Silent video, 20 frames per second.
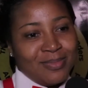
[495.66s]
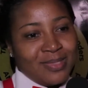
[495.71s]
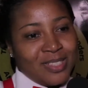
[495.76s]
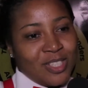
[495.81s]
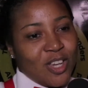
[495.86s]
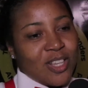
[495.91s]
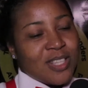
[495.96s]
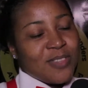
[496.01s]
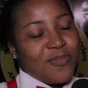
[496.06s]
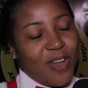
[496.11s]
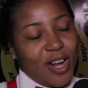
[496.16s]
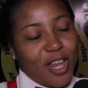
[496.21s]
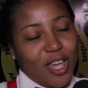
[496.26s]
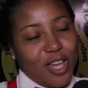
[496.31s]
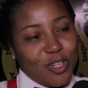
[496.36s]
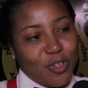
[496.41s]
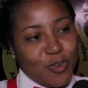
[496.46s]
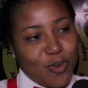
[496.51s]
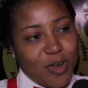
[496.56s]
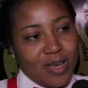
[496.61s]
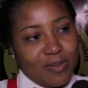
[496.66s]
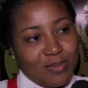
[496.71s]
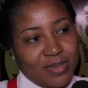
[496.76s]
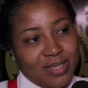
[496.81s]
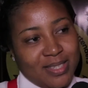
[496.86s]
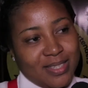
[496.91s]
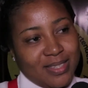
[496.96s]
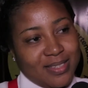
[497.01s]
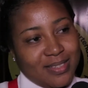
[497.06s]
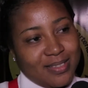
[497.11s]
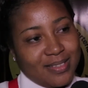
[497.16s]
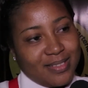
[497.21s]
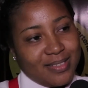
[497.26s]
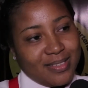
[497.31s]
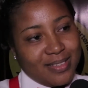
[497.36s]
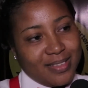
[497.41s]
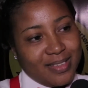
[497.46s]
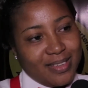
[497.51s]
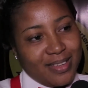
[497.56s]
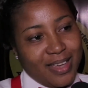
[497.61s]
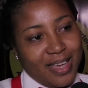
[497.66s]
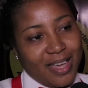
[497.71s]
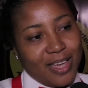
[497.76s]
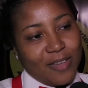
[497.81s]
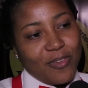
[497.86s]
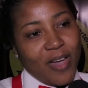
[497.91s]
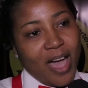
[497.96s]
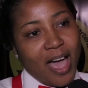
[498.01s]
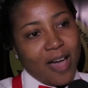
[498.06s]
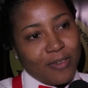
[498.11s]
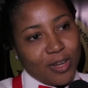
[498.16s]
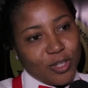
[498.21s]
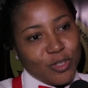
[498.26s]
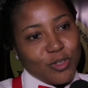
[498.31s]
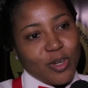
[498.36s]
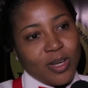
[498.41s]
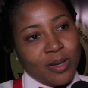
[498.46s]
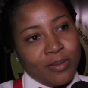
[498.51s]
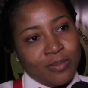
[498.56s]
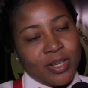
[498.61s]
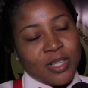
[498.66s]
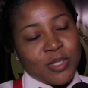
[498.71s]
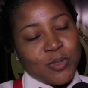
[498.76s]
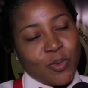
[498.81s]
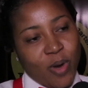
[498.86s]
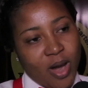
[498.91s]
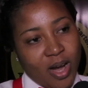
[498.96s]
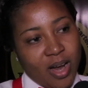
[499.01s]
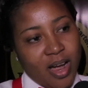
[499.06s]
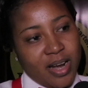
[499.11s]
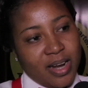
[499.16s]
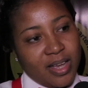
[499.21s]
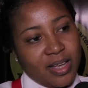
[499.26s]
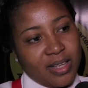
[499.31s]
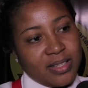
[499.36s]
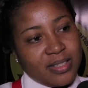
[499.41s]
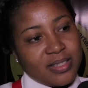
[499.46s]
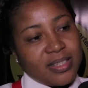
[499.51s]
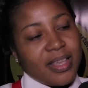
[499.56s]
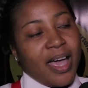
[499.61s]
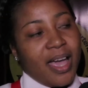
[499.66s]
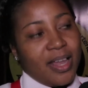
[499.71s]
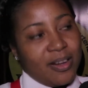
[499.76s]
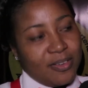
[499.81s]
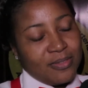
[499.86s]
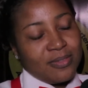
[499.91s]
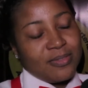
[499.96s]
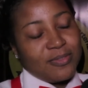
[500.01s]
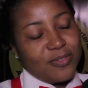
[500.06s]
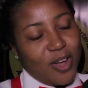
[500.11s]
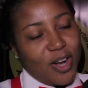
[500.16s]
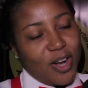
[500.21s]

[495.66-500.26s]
um, just follow your dreams. If you have a dream, just work on it and